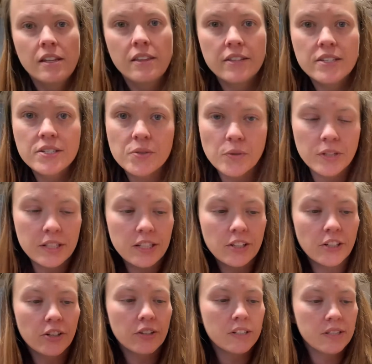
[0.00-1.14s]
This one
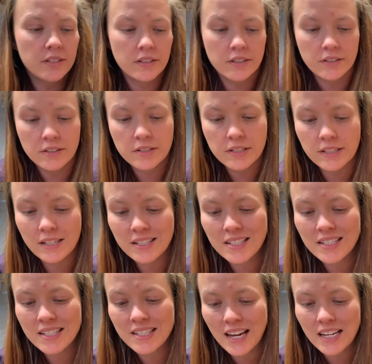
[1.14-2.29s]
here is, it doesn't
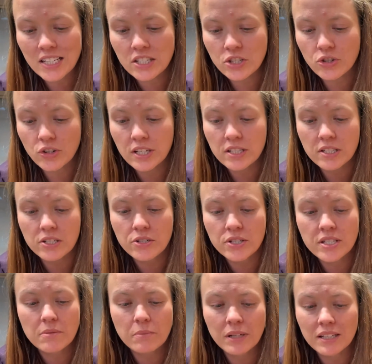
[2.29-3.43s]
say it's
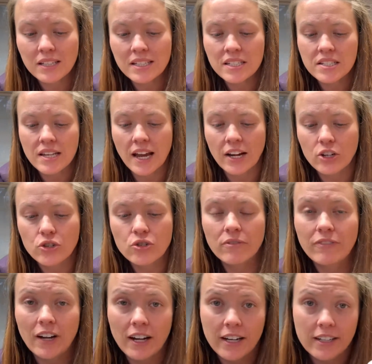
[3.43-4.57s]
translucent, but it is extra
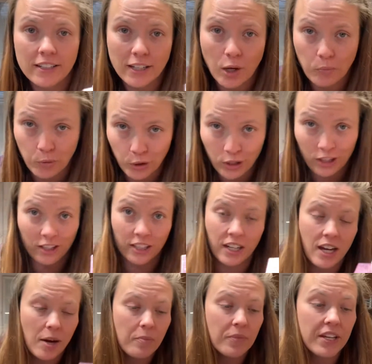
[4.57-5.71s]
fine, and I put it on a
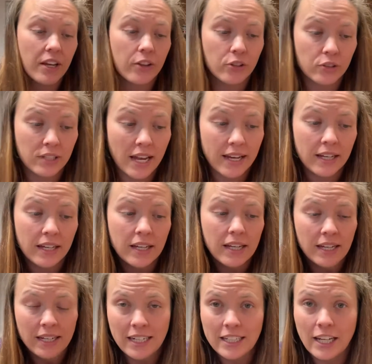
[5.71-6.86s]
cup the other day,
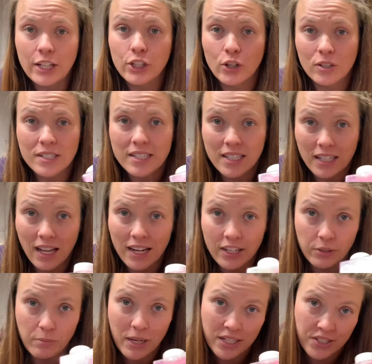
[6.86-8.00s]
and I noticed that I
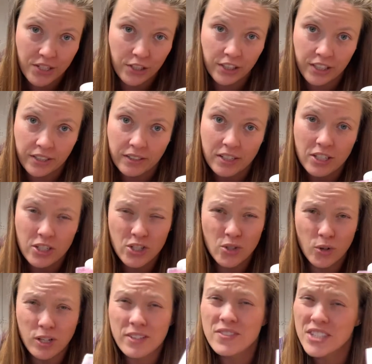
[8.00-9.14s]
could basically
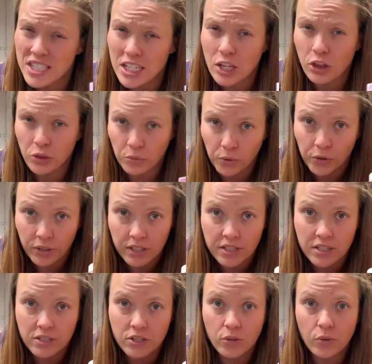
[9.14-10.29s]
sort of see through it
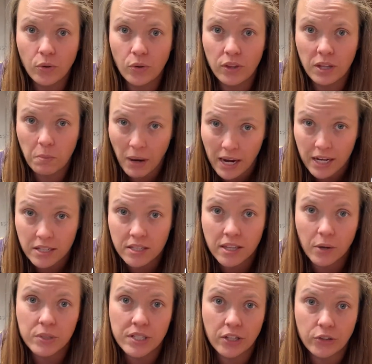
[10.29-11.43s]
to the paint that
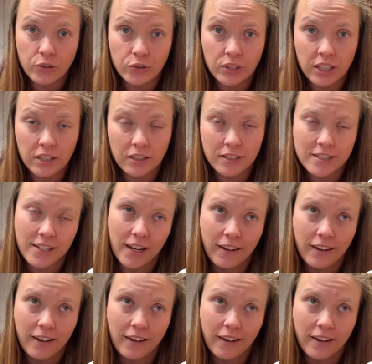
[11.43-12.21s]
was underneath, because I